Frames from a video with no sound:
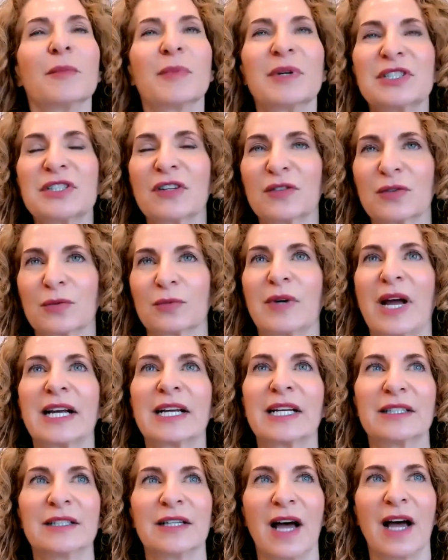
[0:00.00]
but just
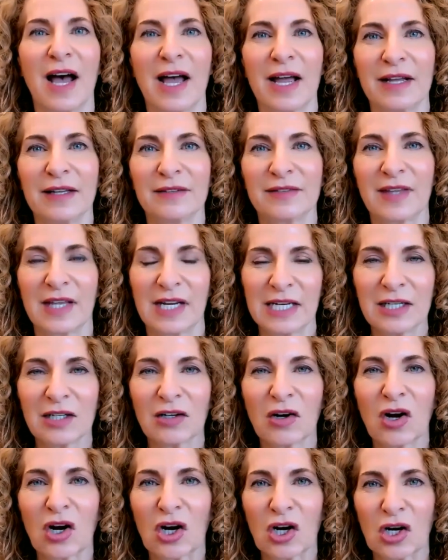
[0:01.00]
recognize that
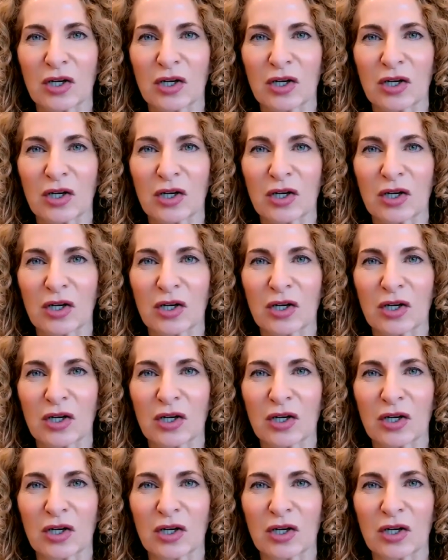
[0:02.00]
in our